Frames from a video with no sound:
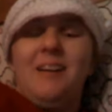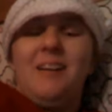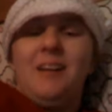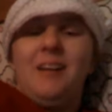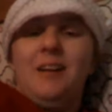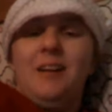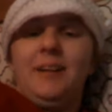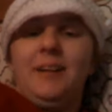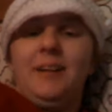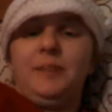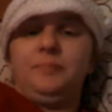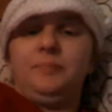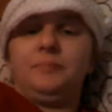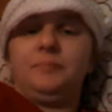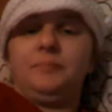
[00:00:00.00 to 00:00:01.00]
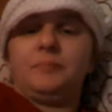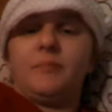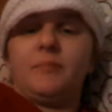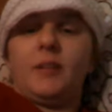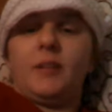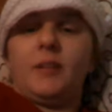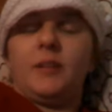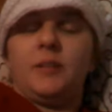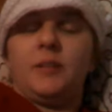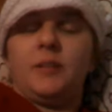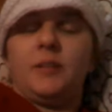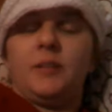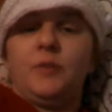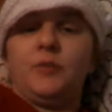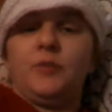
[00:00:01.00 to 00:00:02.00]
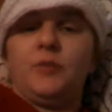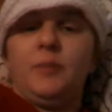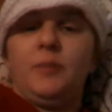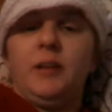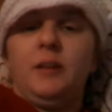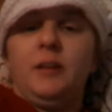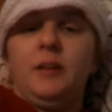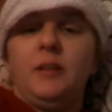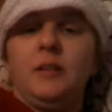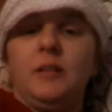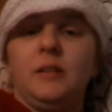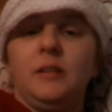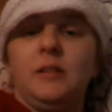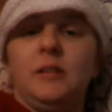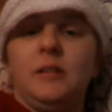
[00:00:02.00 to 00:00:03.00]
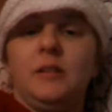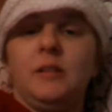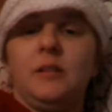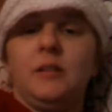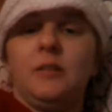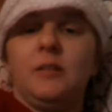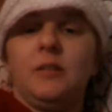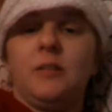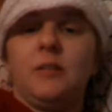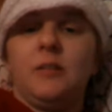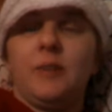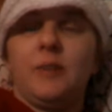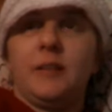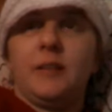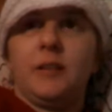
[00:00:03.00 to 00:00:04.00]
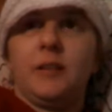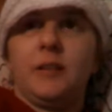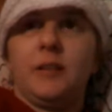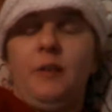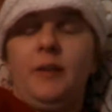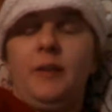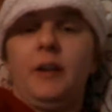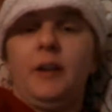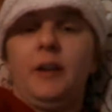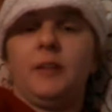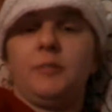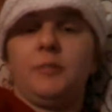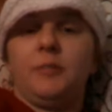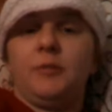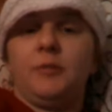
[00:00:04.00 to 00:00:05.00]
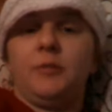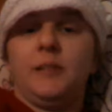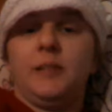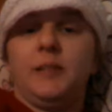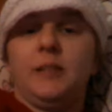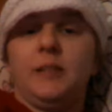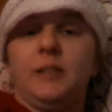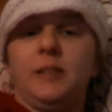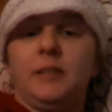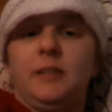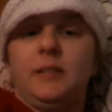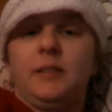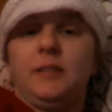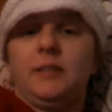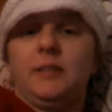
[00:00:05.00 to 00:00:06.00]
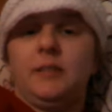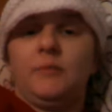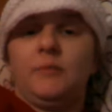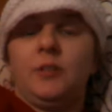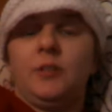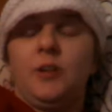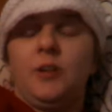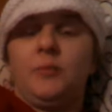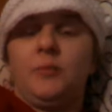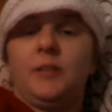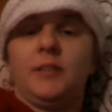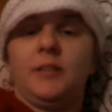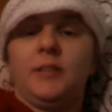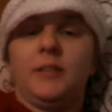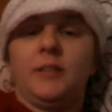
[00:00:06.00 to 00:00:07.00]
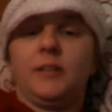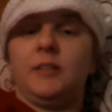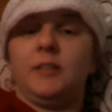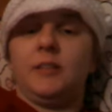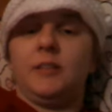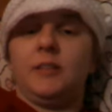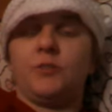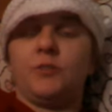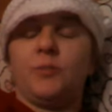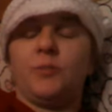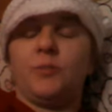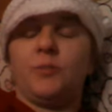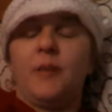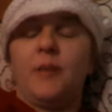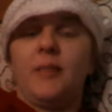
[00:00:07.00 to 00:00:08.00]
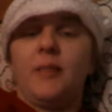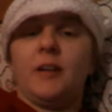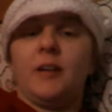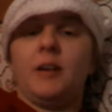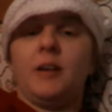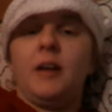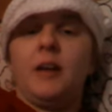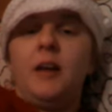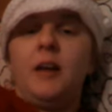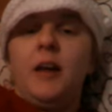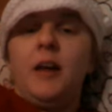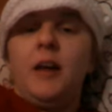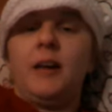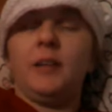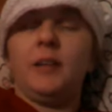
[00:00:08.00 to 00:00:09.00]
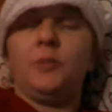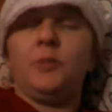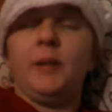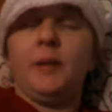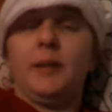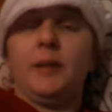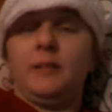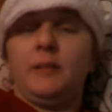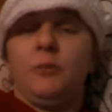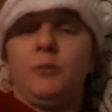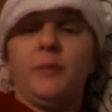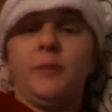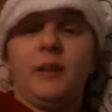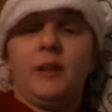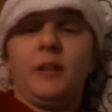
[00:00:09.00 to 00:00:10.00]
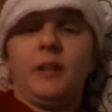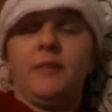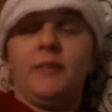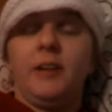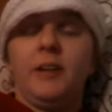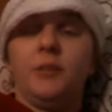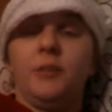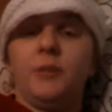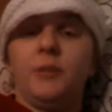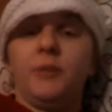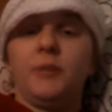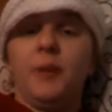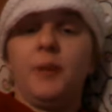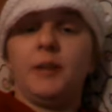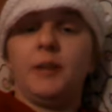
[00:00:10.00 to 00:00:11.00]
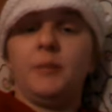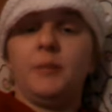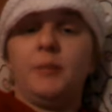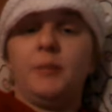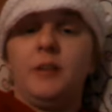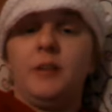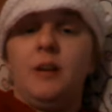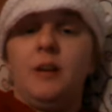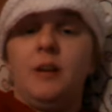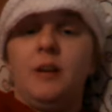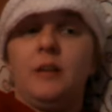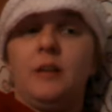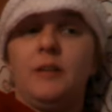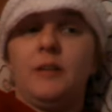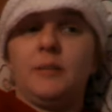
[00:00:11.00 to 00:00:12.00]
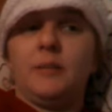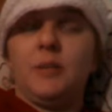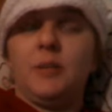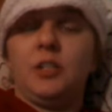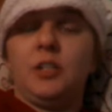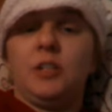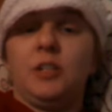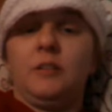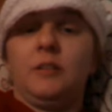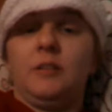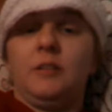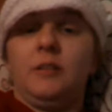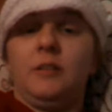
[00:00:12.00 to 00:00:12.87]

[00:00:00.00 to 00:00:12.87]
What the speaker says: Um, it's supposed to be a resting heart rate is supposed to be 60, in the 60s or somewhere around there. And it'll be a little bit elevated when you're pregnant, but not as much as it